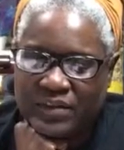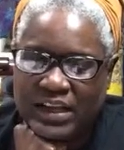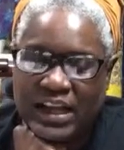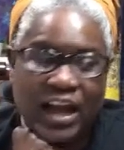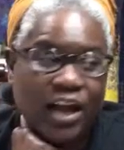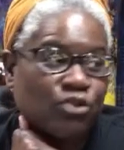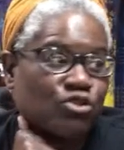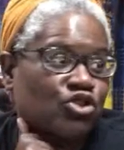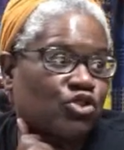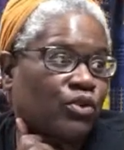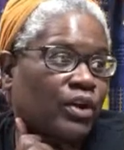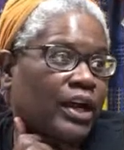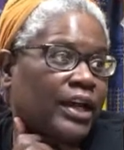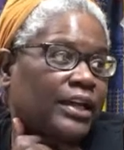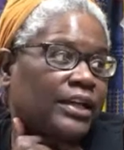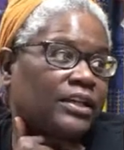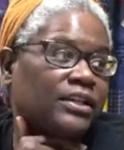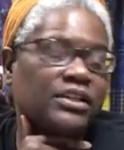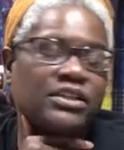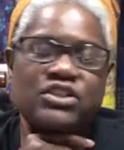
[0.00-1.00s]
I'll
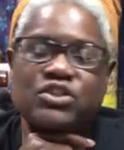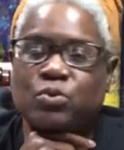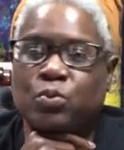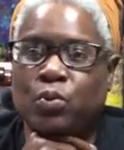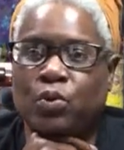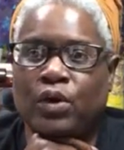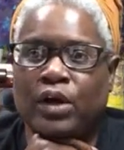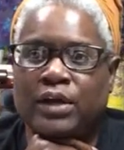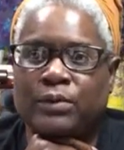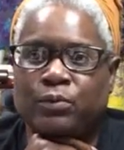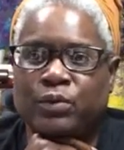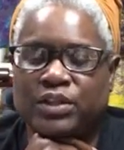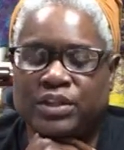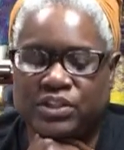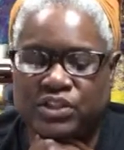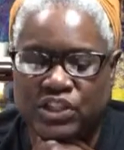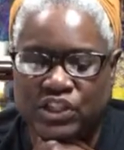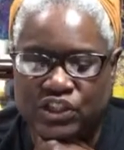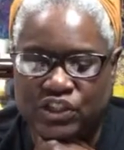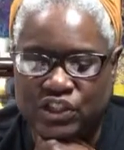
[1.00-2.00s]
try at least one with
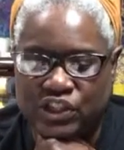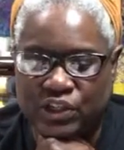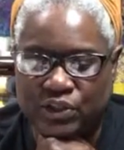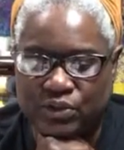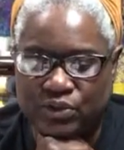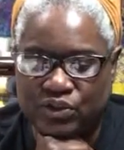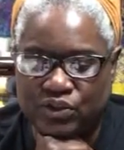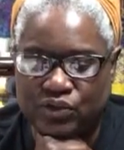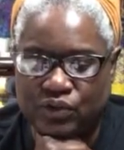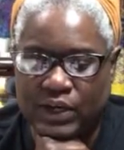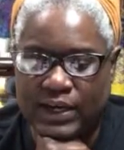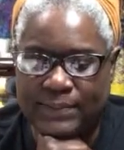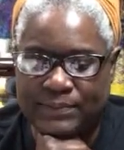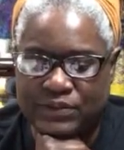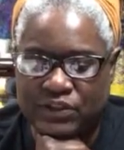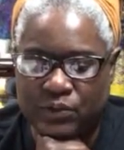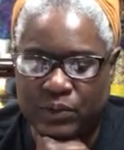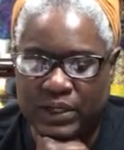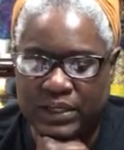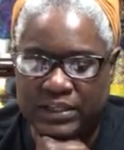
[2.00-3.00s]
the t-shirt strap
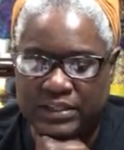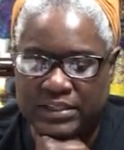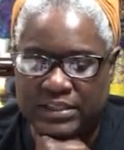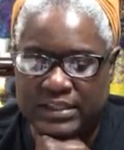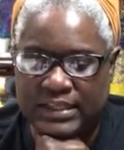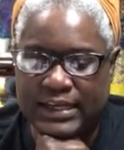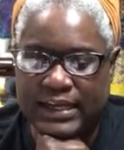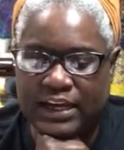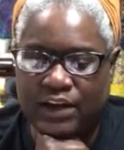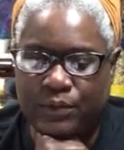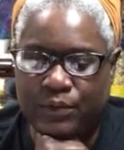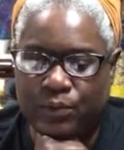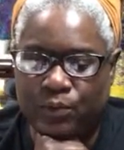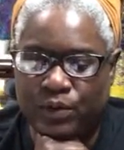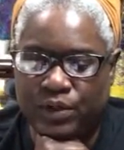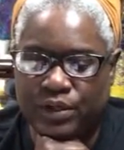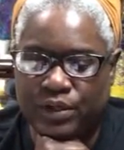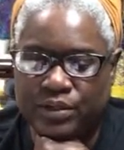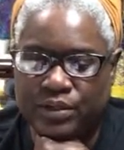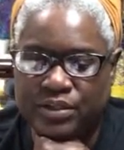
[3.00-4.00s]
so I can see how it
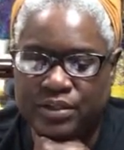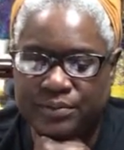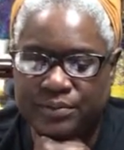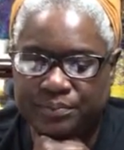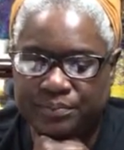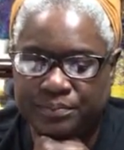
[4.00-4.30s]
works.